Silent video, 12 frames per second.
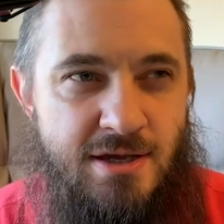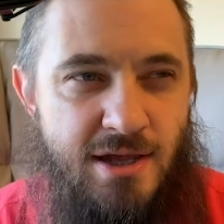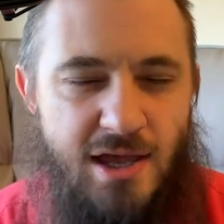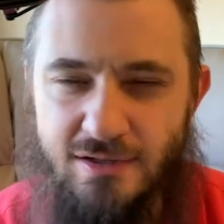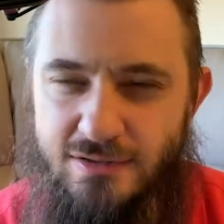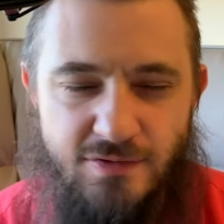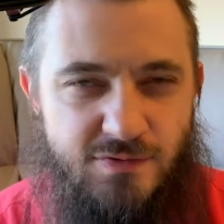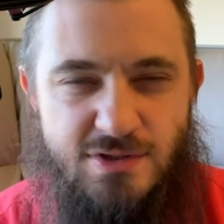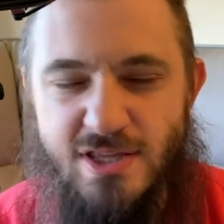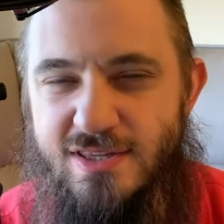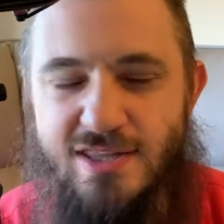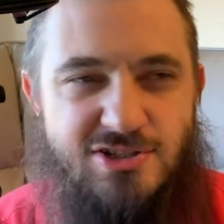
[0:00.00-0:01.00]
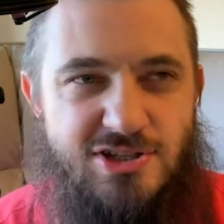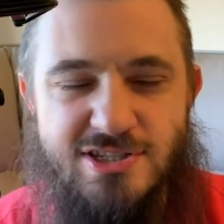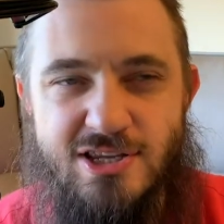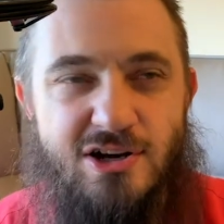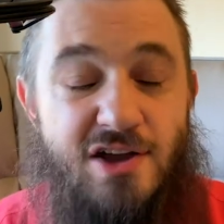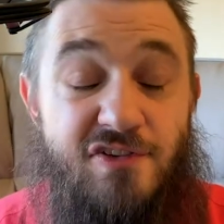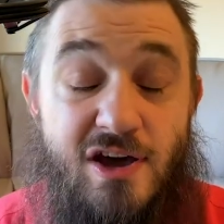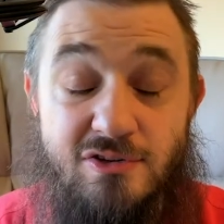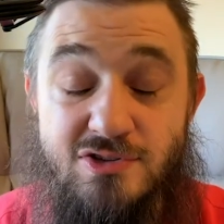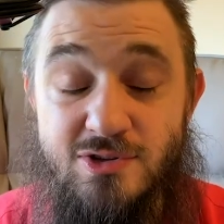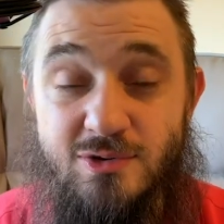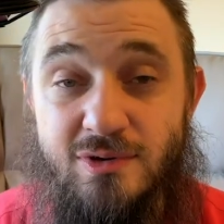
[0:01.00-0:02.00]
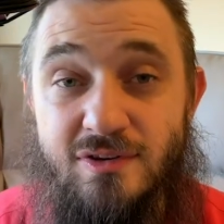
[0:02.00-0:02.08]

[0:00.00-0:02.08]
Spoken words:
And let's just say your FiO2